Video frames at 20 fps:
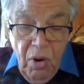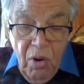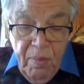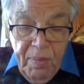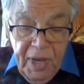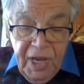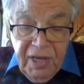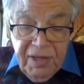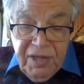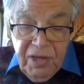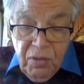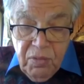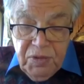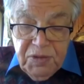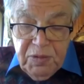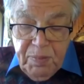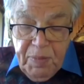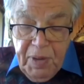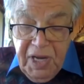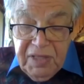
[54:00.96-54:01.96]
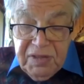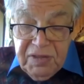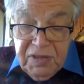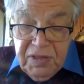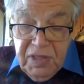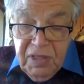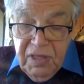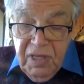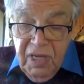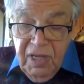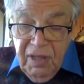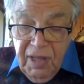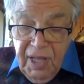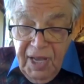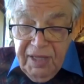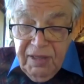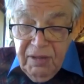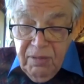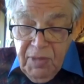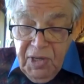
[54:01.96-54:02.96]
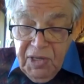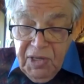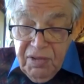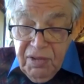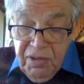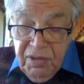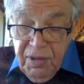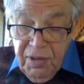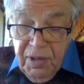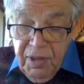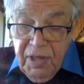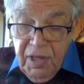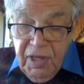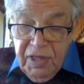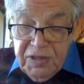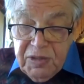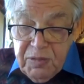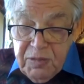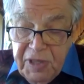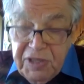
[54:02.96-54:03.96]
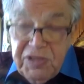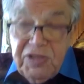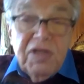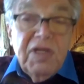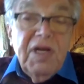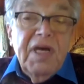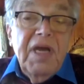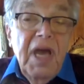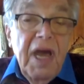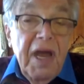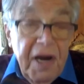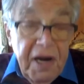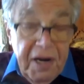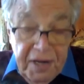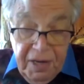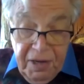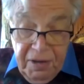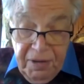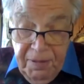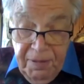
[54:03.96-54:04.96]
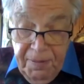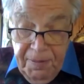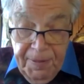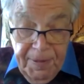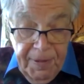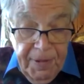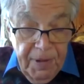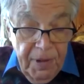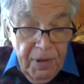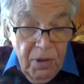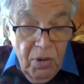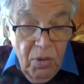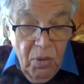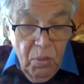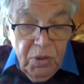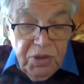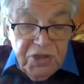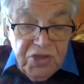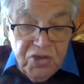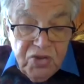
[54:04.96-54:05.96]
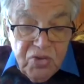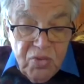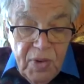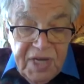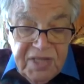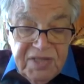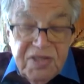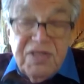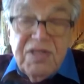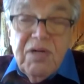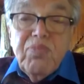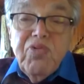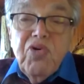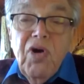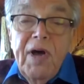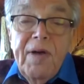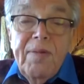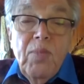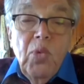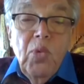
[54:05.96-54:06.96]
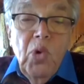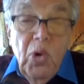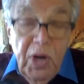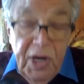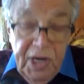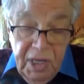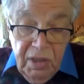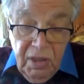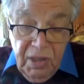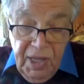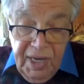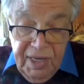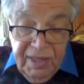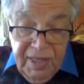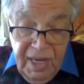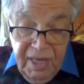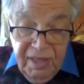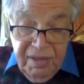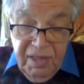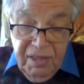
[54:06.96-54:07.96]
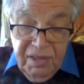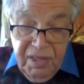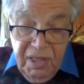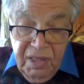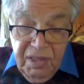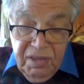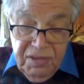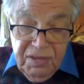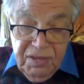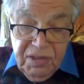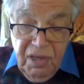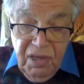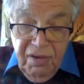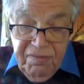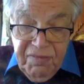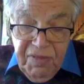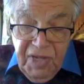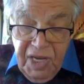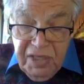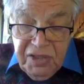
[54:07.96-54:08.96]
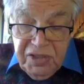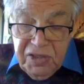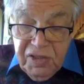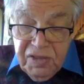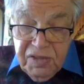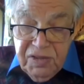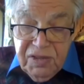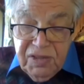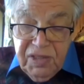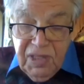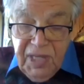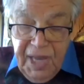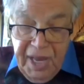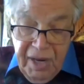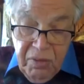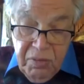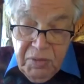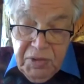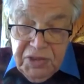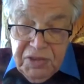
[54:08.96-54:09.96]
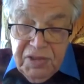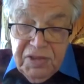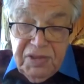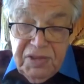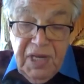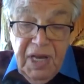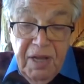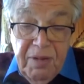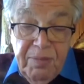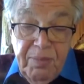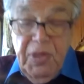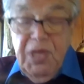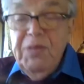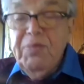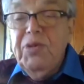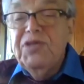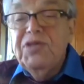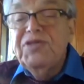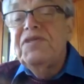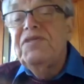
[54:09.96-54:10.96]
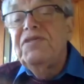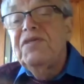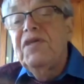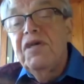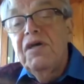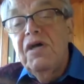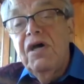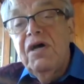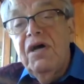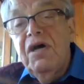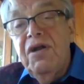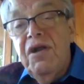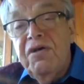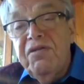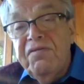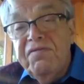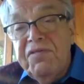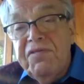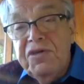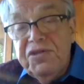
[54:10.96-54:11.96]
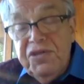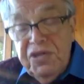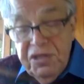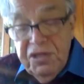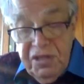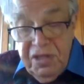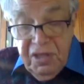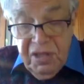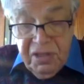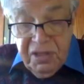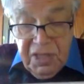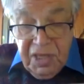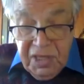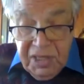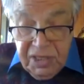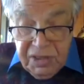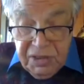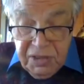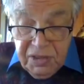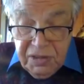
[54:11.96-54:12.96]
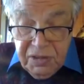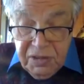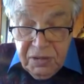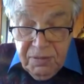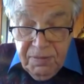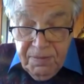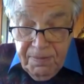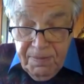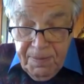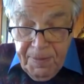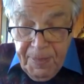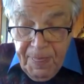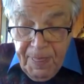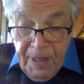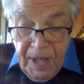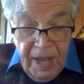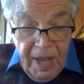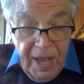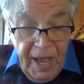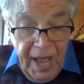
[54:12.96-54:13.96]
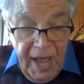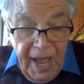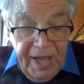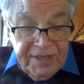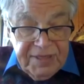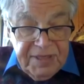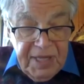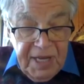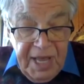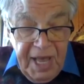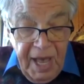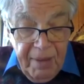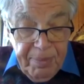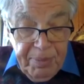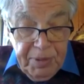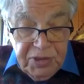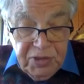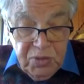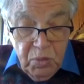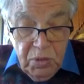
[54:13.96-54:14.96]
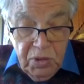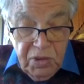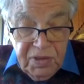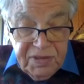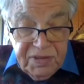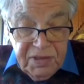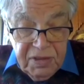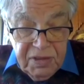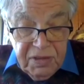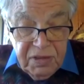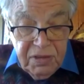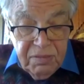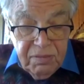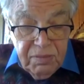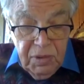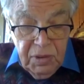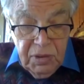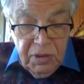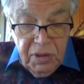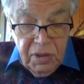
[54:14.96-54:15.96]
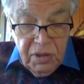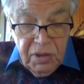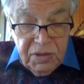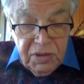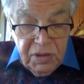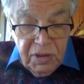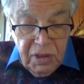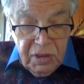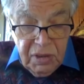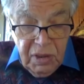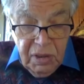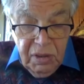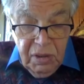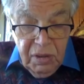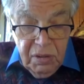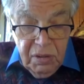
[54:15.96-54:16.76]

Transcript: romantic response to the Enlightenment, especially Herder, which stressed the primordial identities of nations, languages, and peoples, another version of the unconscious. As the capitalist world system took,